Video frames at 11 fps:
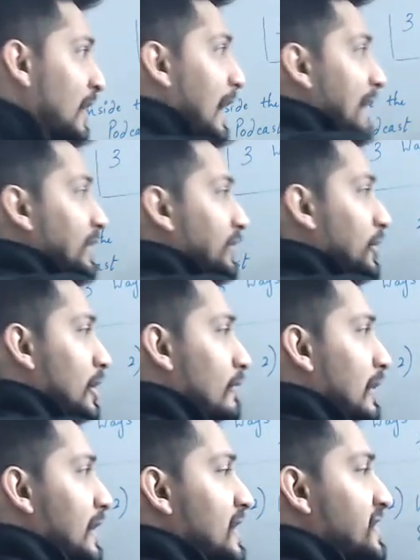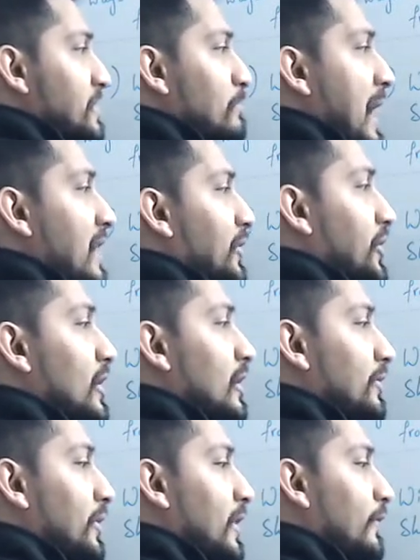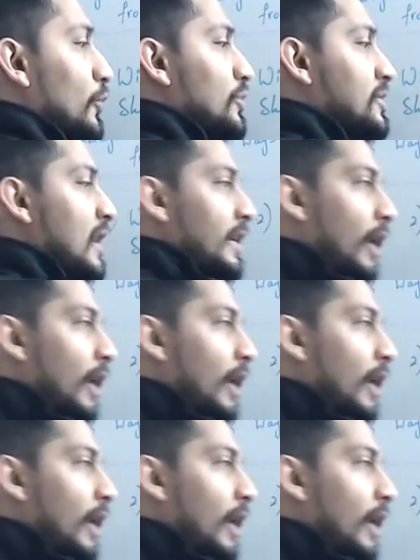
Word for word: And the third one is by real reviews.